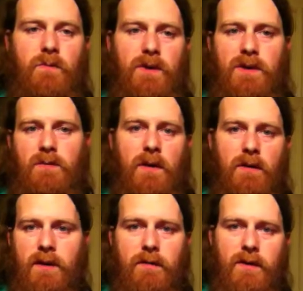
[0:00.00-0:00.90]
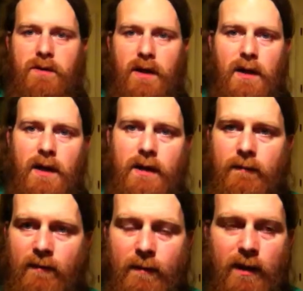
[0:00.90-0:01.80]
would swallow them to try to hide
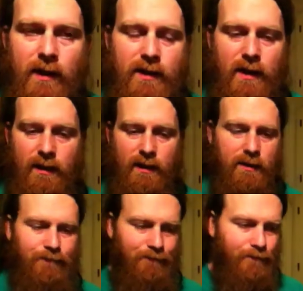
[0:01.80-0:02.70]
them from their assailants.